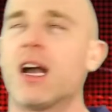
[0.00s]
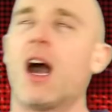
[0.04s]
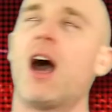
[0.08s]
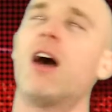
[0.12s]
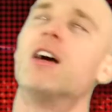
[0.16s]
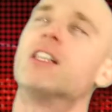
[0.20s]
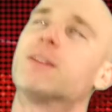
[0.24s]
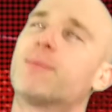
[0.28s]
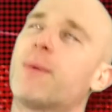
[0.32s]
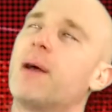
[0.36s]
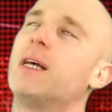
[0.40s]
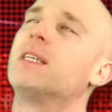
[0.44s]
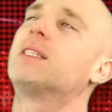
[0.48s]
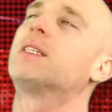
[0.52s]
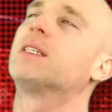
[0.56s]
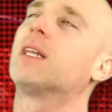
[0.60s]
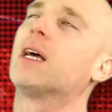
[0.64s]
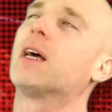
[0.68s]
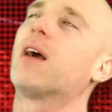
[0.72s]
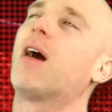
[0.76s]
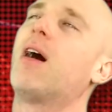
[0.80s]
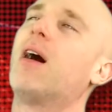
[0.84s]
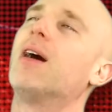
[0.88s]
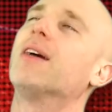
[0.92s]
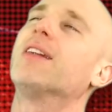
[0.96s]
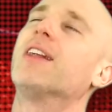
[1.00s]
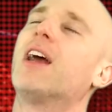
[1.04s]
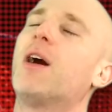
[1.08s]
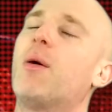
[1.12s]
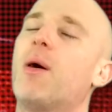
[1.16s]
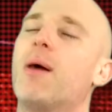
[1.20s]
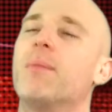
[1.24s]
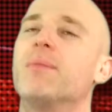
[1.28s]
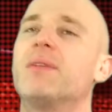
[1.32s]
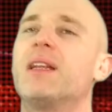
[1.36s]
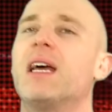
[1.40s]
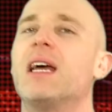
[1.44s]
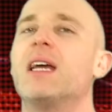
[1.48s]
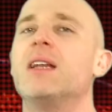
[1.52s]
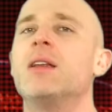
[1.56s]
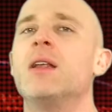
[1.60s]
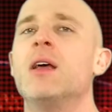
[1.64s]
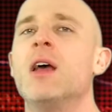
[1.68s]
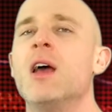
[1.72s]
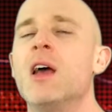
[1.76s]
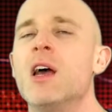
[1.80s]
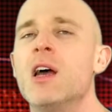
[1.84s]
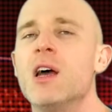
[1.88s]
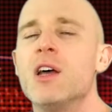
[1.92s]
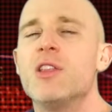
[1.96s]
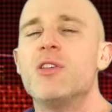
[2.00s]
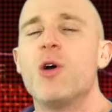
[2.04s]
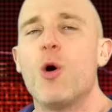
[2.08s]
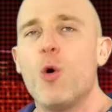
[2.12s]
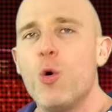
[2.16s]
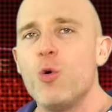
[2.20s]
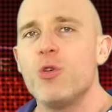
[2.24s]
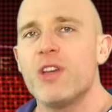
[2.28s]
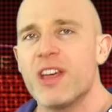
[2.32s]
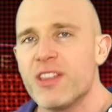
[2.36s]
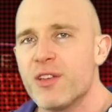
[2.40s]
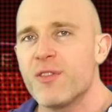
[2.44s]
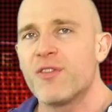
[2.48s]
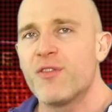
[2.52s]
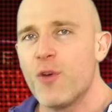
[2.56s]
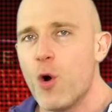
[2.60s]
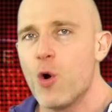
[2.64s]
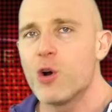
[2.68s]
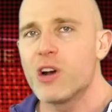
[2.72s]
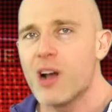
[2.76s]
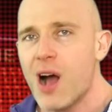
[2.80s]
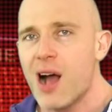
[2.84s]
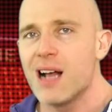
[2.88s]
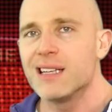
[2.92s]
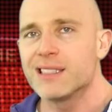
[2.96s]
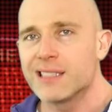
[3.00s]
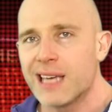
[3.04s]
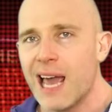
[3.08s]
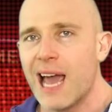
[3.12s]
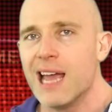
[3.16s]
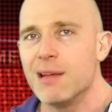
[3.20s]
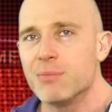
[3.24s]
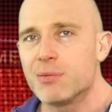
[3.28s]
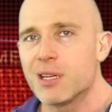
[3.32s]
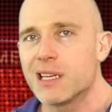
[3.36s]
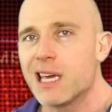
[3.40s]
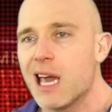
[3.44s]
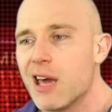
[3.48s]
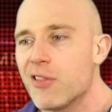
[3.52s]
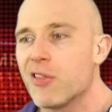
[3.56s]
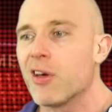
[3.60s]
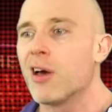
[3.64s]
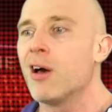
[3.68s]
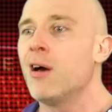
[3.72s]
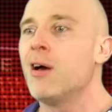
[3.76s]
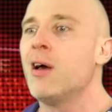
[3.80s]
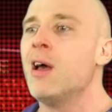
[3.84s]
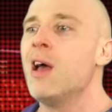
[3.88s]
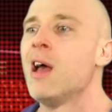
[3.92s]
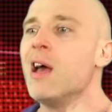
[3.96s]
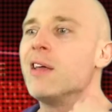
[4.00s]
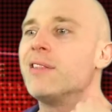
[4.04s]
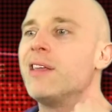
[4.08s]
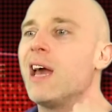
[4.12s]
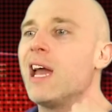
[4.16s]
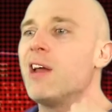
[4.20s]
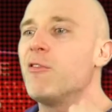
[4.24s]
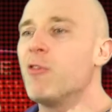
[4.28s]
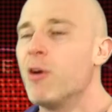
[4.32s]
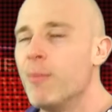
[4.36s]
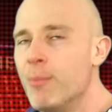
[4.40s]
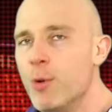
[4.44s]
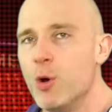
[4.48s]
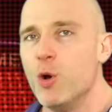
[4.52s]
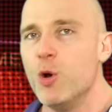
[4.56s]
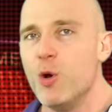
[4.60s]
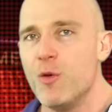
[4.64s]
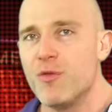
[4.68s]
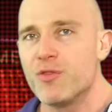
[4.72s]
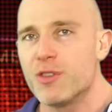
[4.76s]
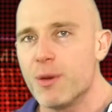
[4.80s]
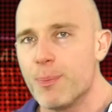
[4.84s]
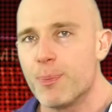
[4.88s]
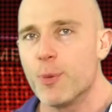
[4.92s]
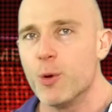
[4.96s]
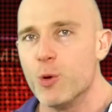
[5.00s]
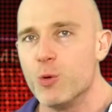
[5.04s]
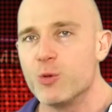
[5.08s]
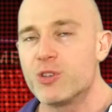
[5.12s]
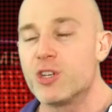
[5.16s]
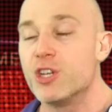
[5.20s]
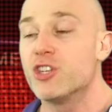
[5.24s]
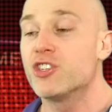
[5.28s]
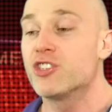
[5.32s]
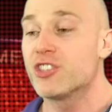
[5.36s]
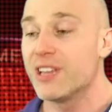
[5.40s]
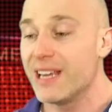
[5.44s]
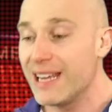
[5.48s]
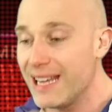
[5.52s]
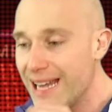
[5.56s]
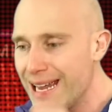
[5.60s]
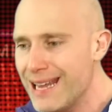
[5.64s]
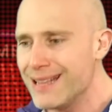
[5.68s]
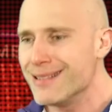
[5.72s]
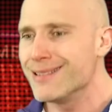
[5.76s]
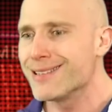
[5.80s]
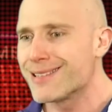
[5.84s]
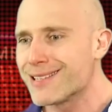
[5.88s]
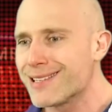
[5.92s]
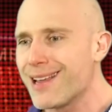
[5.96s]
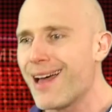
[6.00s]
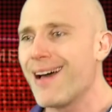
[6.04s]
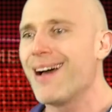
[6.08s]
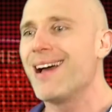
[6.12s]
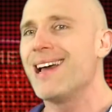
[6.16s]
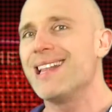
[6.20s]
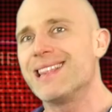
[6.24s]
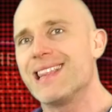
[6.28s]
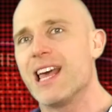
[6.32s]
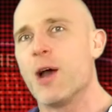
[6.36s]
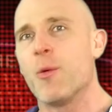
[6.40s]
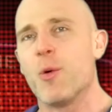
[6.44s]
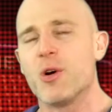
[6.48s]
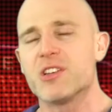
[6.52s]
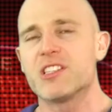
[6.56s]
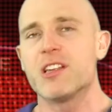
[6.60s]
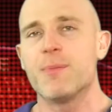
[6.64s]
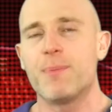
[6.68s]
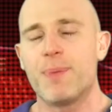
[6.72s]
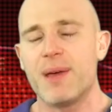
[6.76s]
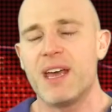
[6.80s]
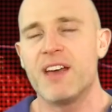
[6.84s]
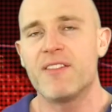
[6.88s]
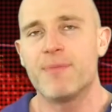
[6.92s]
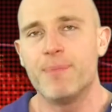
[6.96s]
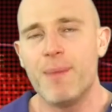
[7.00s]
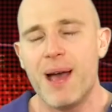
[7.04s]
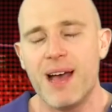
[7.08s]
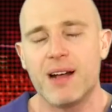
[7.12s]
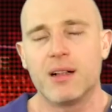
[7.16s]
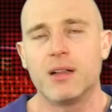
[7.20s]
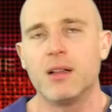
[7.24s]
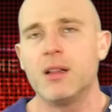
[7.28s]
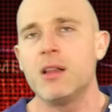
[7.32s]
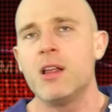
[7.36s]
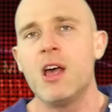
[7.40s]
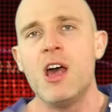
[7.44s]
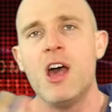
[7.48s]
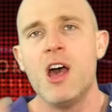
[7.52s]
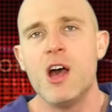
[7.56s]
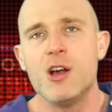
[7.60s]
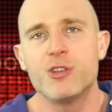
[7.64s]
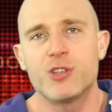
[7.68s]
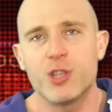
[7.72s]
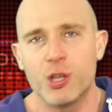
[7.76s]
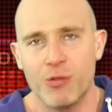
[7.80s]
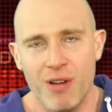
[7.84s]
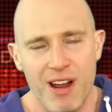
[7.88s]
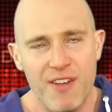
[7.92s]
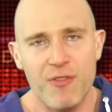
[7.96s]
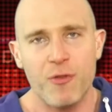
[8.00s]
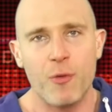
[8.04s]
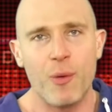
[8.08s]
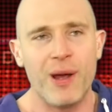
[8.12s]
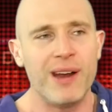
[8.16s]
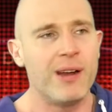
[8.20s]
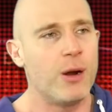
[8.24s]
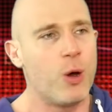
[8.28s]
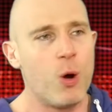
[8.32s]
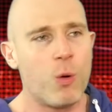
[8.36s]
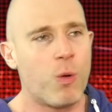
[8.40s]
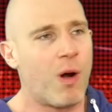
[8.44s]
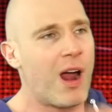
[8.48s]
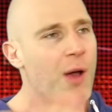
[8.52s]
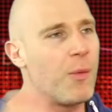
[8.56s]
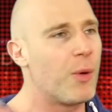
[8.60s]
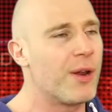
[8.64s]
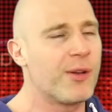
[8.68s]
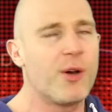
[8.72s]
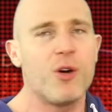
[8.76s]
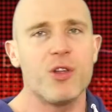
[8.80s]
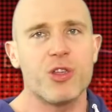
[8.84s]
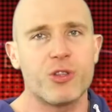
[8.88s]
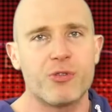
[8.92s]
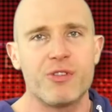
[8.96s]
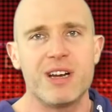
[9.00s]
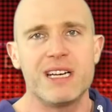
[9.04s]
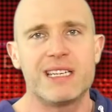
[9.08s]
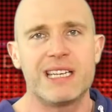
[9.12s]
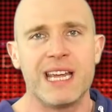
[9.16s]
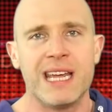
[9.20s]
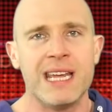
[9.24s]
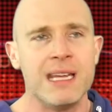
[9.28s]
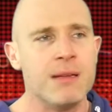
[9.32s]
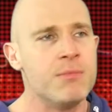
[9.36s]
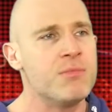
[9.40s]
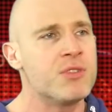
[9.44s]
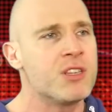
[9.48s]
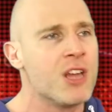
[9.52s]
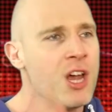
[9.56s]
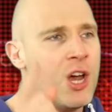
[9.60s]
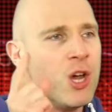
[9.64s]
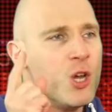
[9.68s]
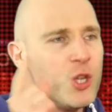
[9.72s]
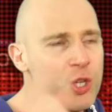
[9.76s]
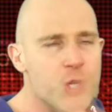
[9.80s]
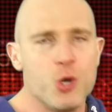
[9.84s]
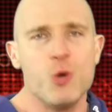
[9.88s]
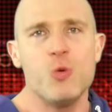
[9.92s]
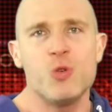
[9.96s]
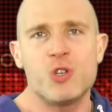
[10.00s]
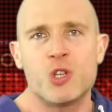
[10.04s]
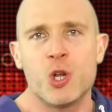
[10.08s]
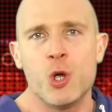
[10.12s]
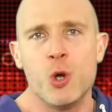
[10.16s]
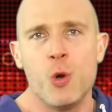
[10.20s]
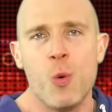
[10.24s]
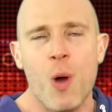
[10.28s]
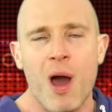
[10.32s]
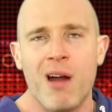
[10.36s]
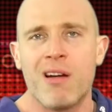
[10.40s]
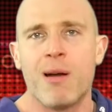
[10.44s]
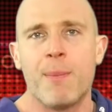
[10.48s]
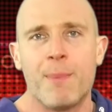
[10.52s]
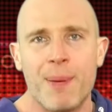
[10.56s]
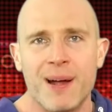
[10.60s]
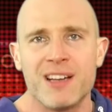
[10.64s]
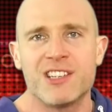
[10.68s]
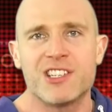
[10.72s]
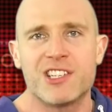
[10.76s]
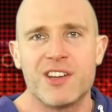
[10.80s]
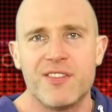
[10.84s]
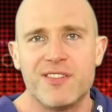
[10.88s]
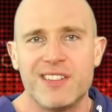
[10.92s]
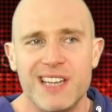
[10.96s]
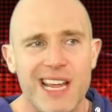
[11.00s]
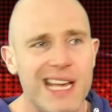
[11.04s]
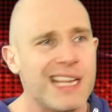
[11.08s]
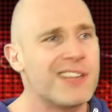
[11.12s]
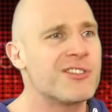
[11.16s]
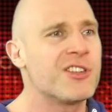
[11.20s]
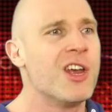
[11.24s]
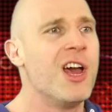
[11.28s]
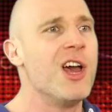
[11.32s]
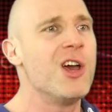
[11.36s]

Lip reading: guy's face is like, oh no, I'm dead. All the other four guys came together, they removed the boot to see inside there was a bit of metal. So the ref went, all right, well, I've got three teams. You two are a bunch of dicks.